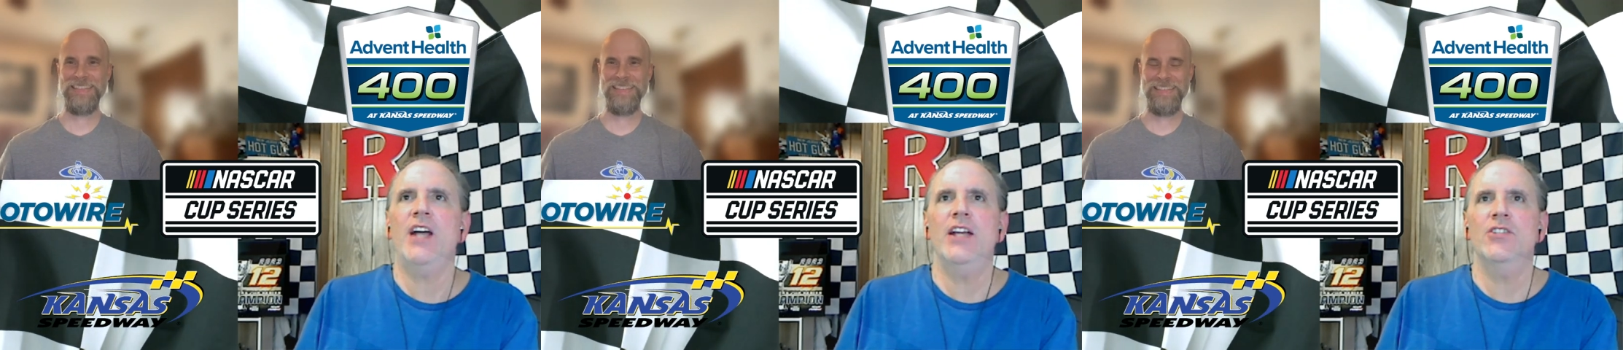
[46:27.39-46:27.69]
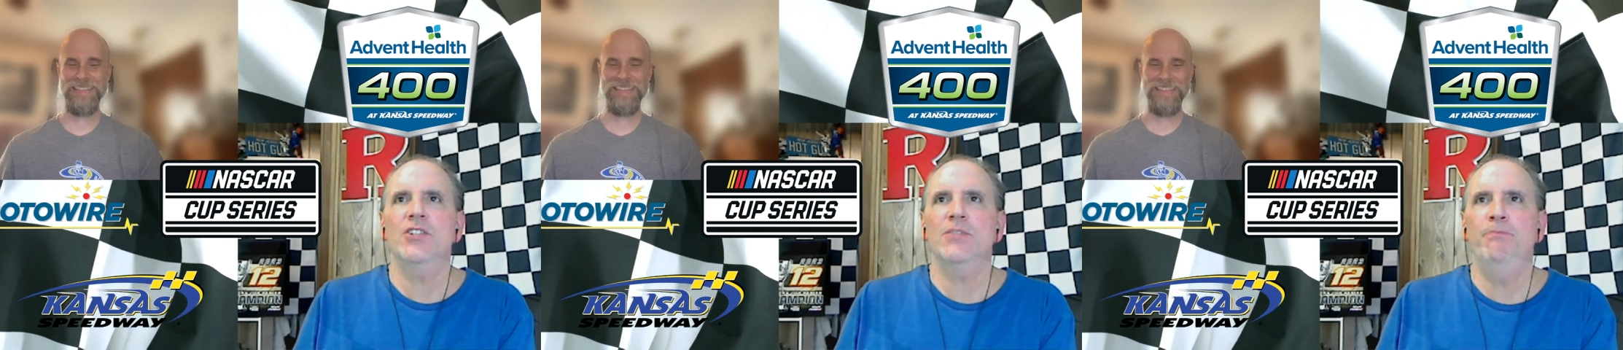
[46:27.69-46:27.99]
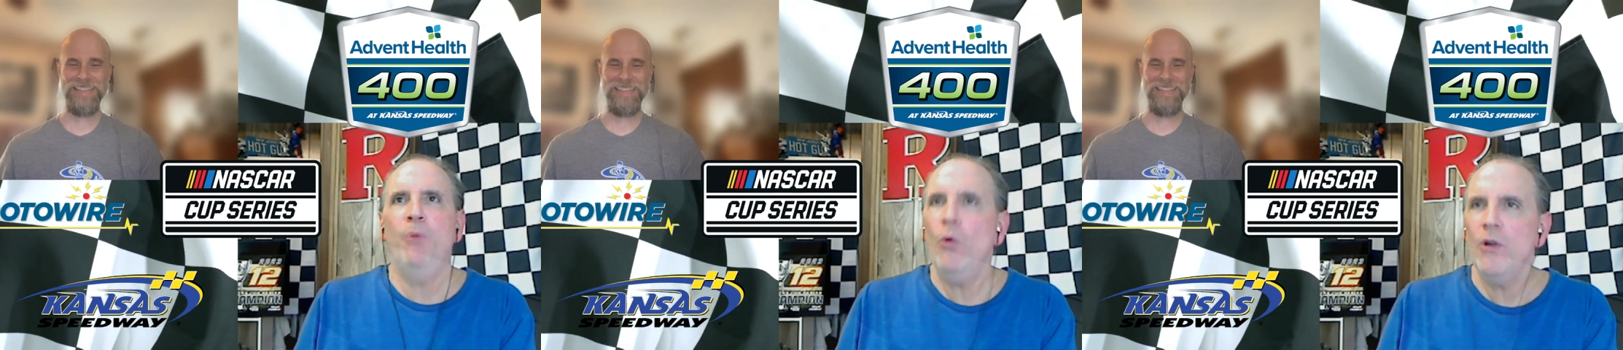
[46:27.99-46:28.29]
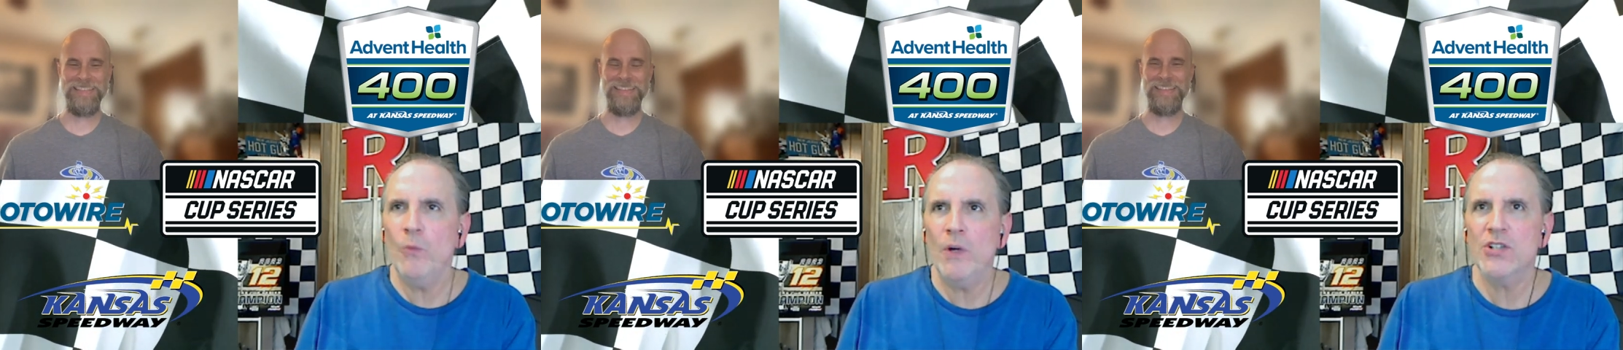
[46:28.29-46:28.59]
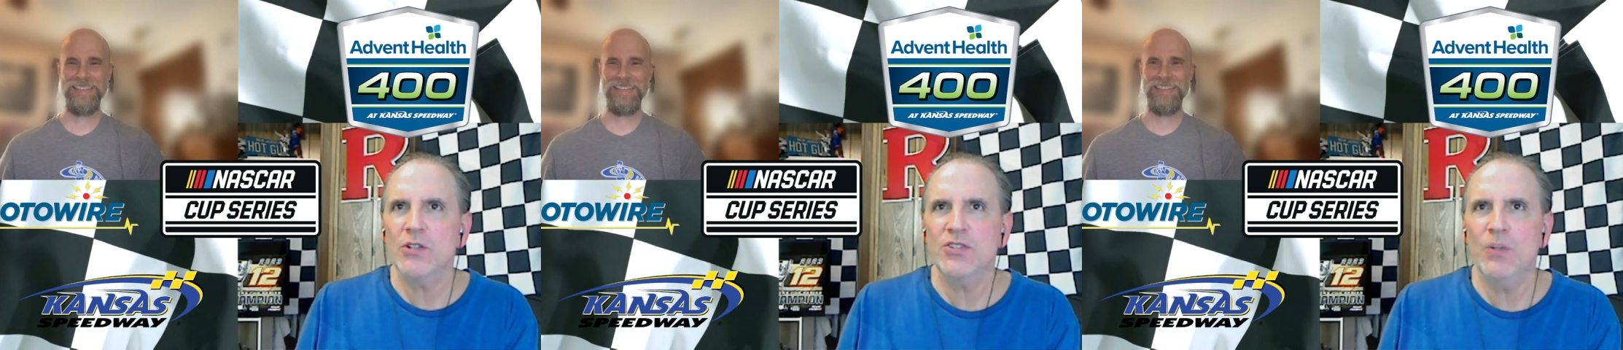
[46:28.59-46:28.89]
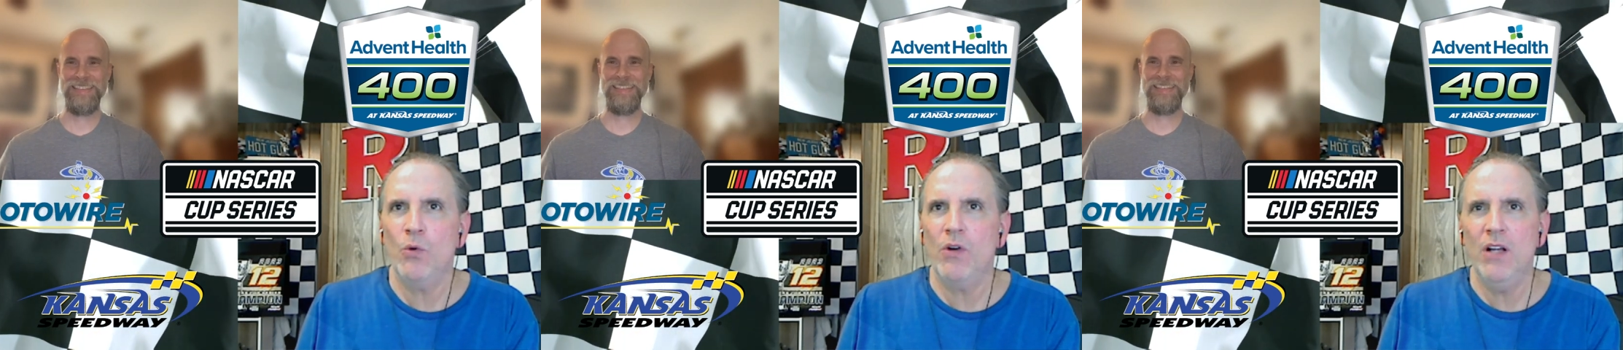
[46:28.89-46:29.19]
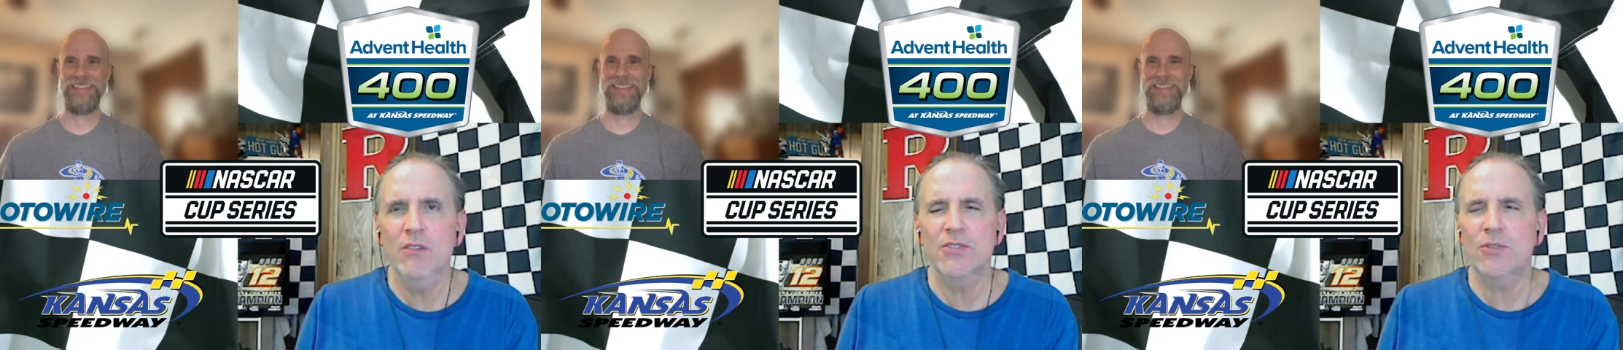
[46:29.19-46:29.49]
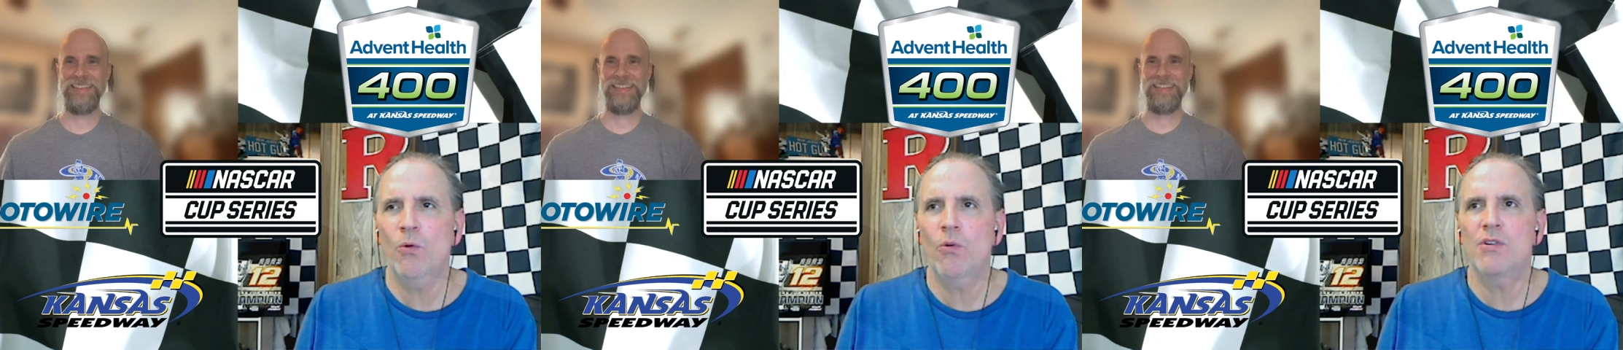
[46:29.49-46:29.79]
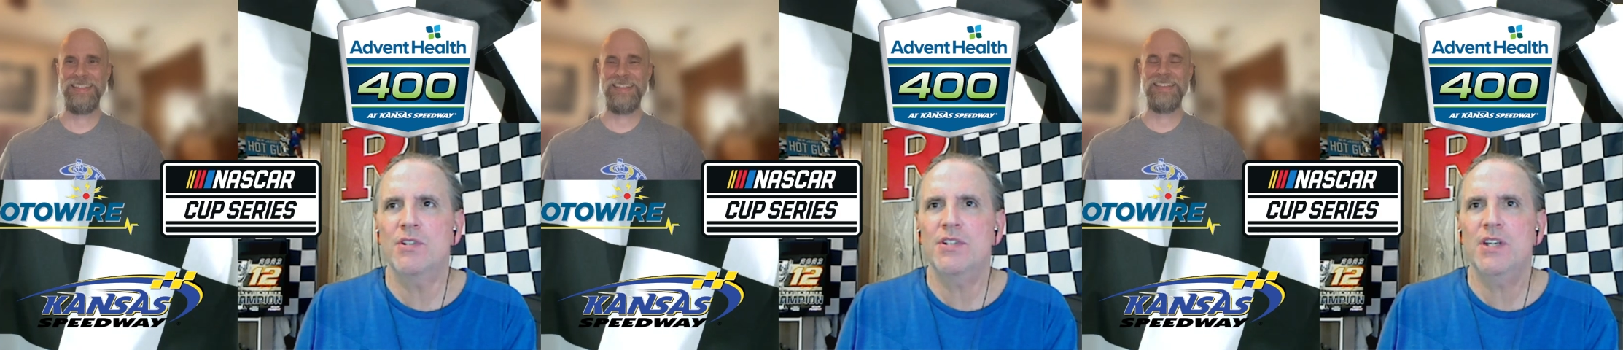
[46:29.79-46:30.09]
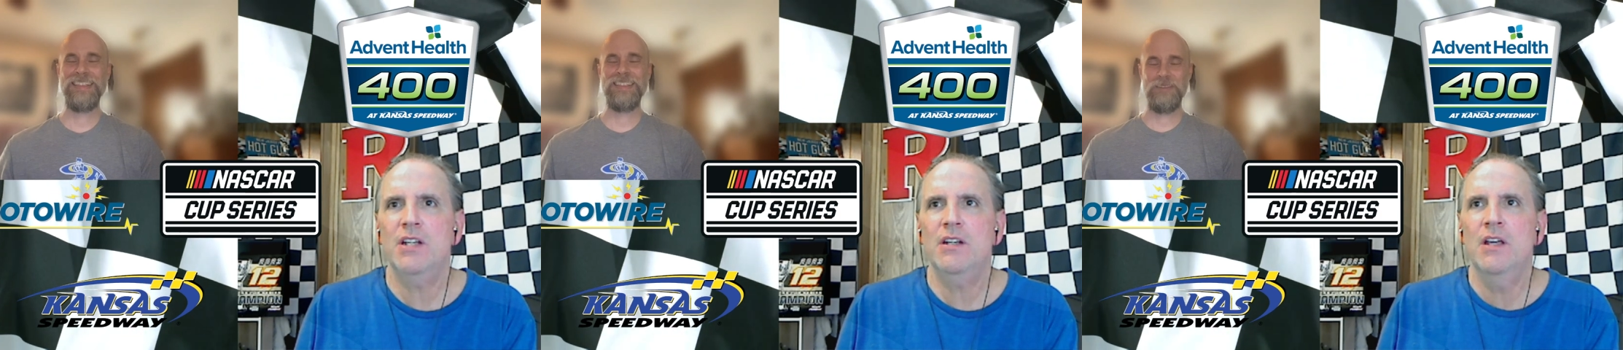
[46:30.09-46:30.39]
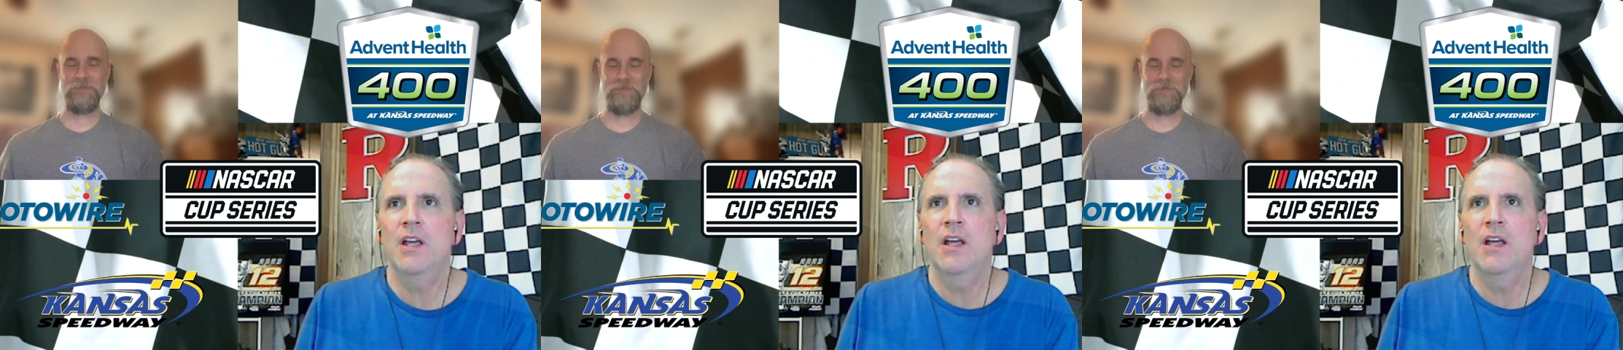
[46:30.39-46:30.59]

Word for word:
Speaker 1: guy is just bored and wants to go somewhere else or is it